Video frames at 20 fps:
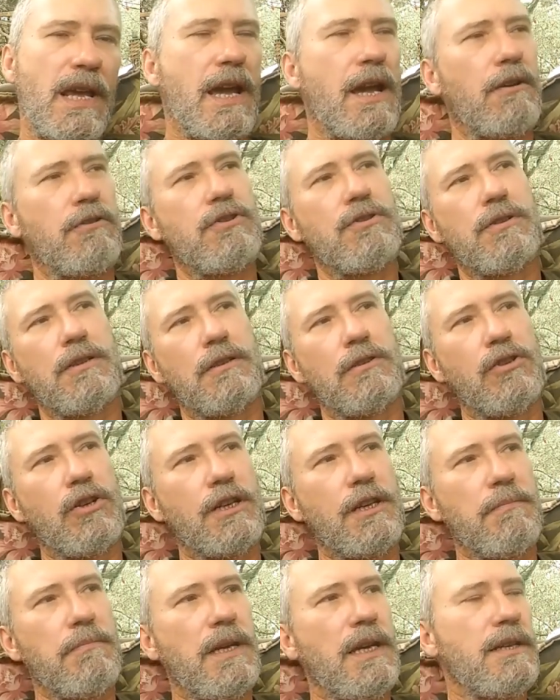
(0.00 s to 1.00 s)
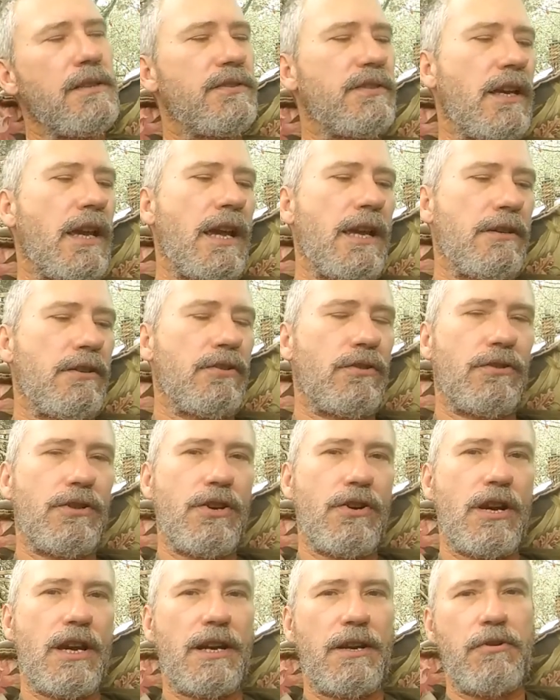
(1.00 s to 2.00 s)
Now, you can look at me and say, hey, you know,
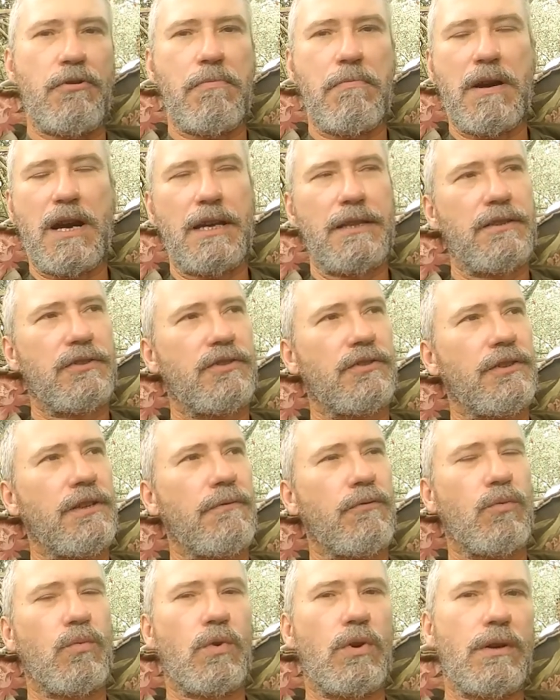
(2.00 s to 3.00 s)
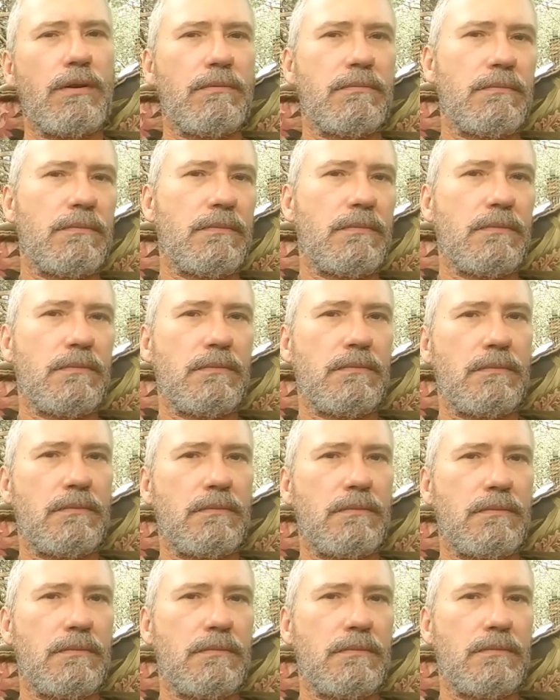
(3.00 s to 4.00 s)
you're out of your mind. This will never work.
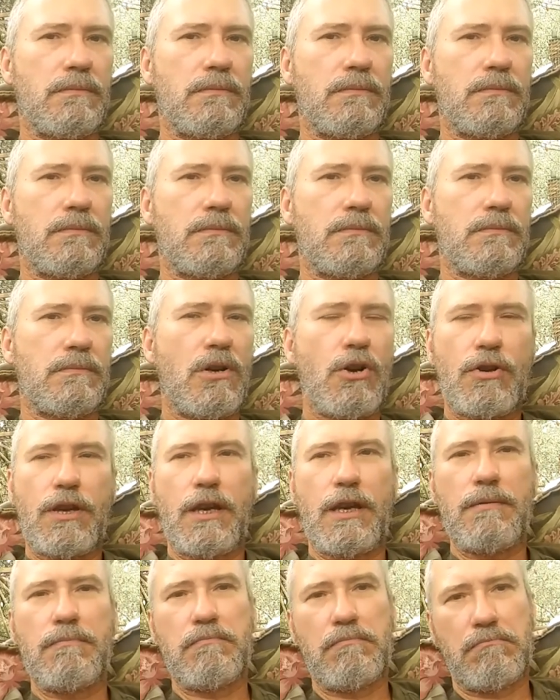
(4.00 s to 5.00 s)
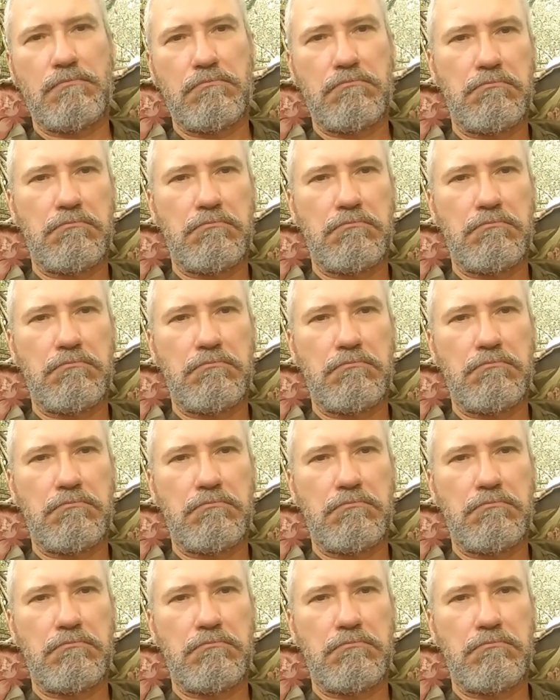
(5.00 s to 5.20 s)
Okay.